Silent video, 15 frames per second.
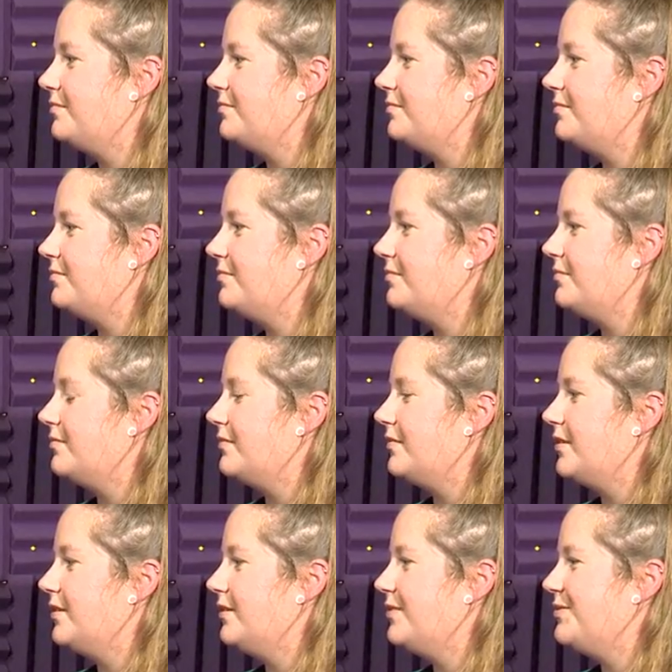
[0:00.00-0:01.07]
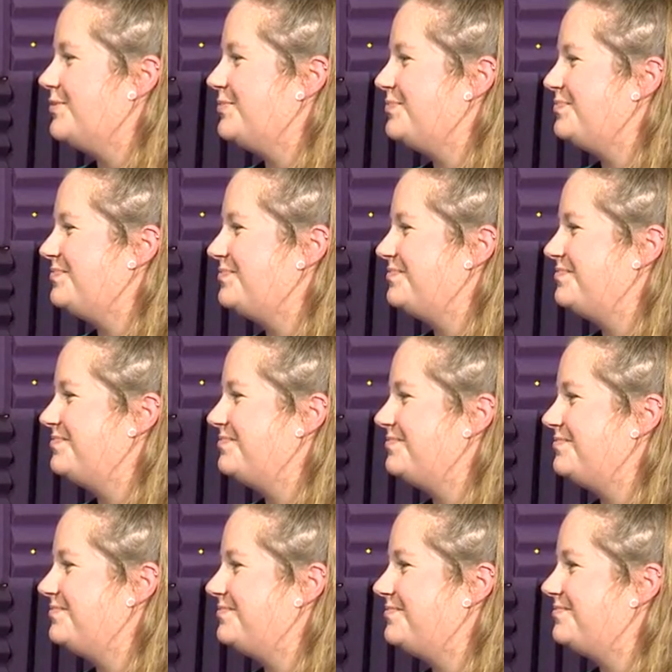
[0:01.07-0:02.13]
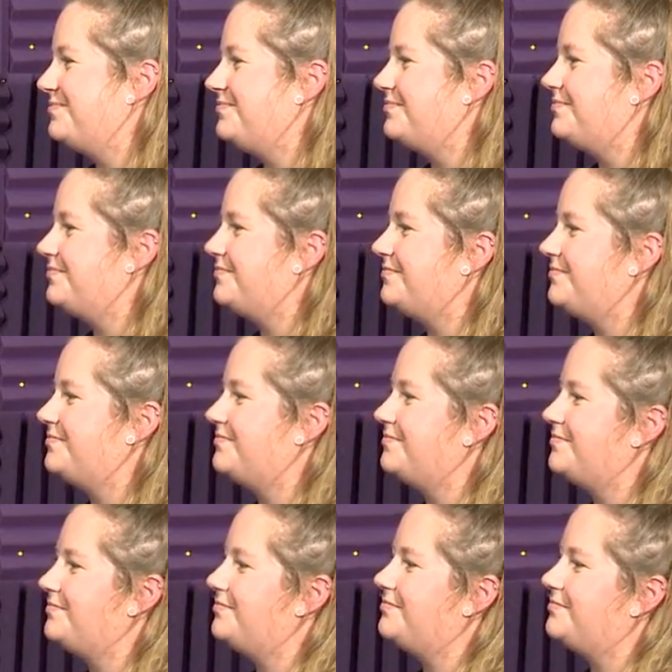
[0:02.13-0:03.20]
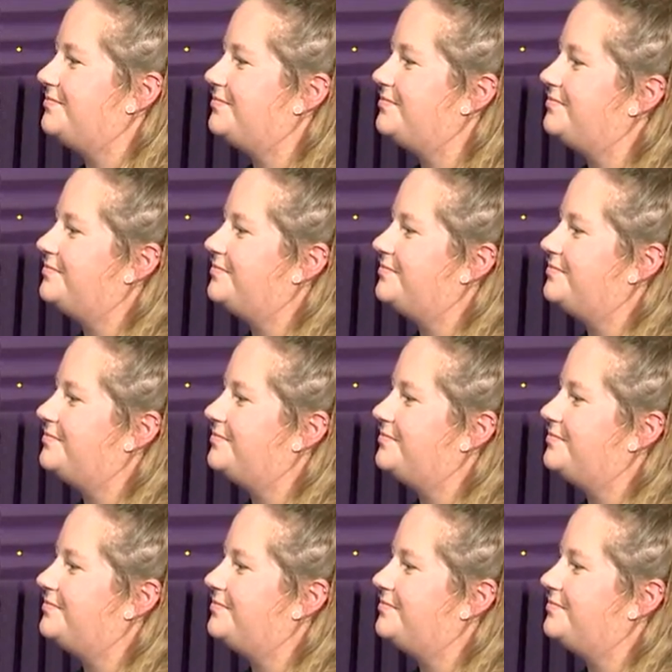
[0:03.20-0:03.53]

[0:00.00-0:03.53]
This person isn't speaking.